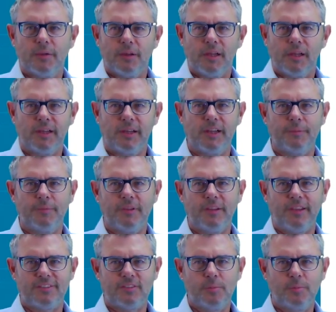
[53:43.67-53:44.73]

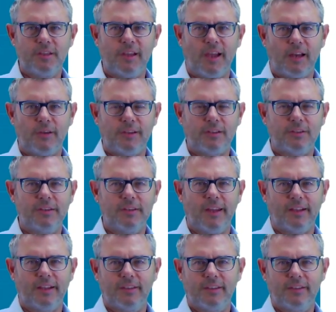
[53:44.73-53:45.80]
It has to be direct
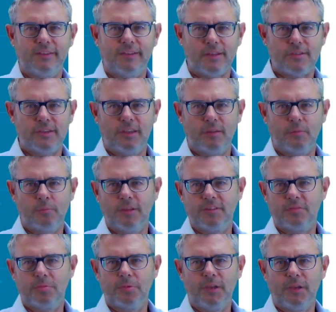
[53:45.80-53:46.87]
connected, nothing in
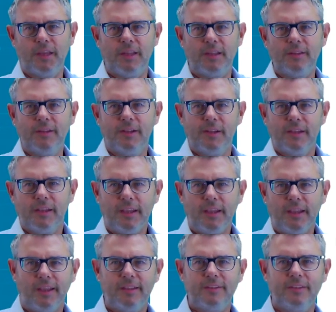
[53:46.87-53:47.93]
between,
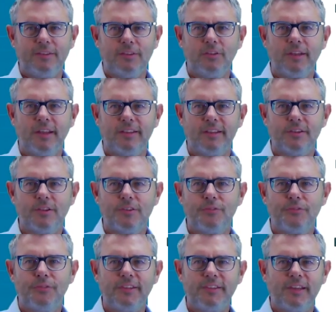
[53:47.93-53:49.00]
and you need a
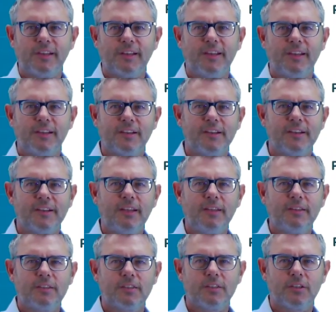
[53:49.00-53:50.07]
physically
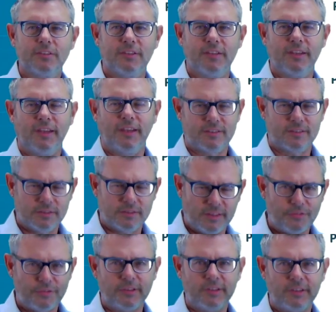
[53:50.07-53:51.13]
clean contact. So
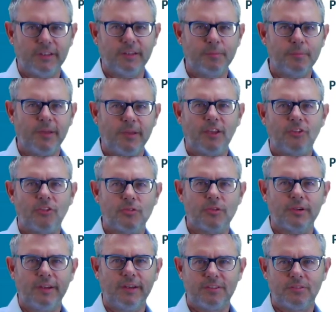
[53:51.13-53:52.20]
definitely make
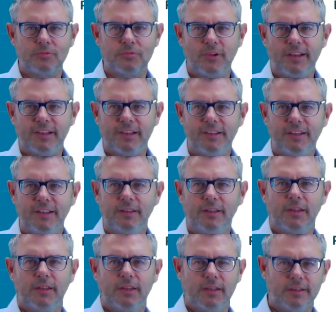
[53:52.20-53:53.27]
sure it's really clean
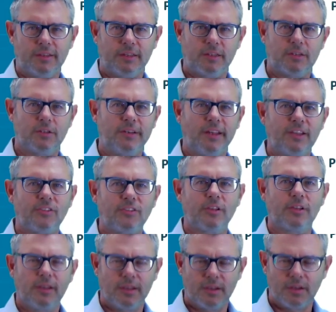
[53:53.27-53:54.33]
and the
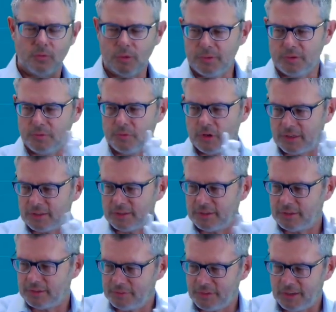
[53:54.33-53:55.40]
connection will work
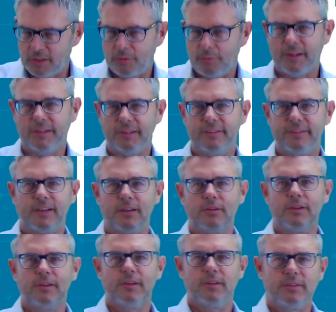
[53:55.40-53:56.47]
very well. And
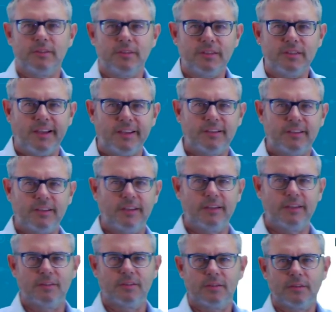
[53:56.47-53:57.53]
now the light
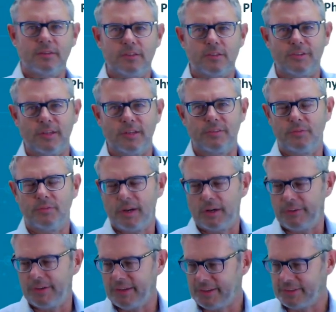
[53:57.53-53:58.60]
can travel
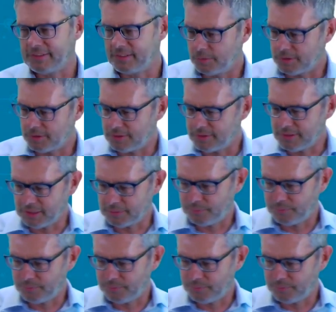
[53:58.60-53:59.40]
very nicely within there.